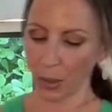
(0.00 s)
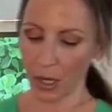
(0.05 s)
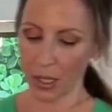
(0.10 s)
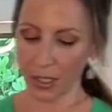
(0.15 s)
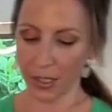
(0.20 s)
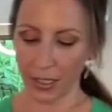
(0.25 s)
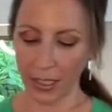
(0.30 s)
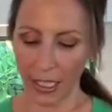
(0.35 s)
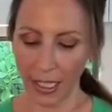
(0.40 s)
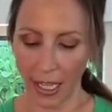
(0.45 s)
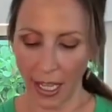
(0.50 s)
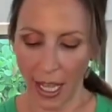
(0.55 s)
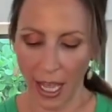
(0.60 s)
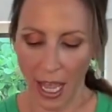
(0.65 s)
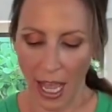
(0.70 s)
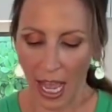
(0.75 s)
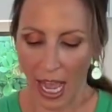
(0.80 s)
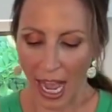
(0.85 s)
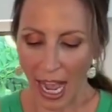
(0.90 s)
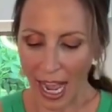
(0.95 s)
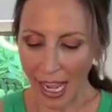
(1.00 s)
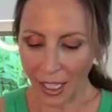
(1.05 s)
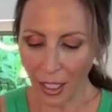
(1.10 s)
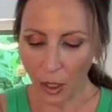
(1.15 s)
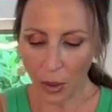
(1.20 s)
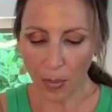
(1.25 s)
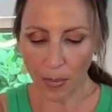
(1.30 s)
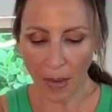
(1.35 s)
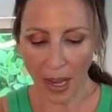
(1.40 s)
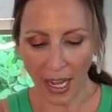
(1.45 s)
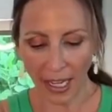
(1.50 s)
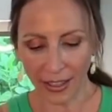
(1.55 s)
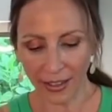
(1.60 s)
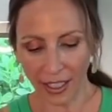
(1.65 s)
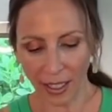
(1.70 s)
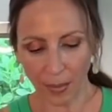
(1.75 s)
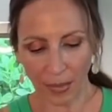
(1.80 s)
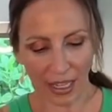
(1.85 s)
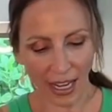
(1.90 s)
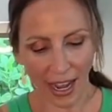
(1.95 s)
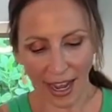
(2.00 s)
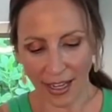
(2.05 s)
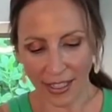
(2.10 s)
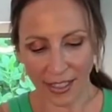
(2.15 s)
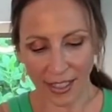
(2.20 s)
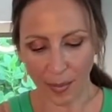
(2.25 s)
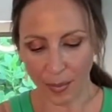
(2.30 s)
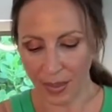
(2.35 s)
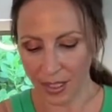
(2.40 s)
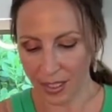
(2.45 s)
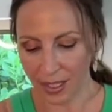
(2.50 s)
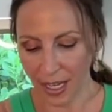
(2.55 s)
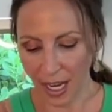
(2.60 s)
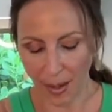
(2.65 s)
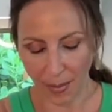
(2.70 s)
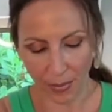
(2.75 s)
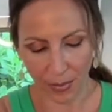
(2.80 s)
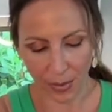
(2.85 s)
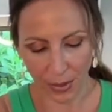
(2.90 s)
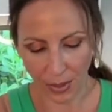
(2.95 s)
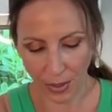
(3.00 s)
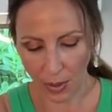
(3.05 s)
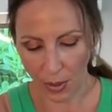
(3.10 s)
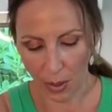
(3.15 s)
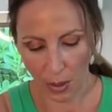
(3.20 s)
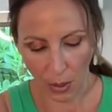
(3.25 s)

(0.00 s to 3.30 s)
parsley. I don't mind that I'm gonna add some stems.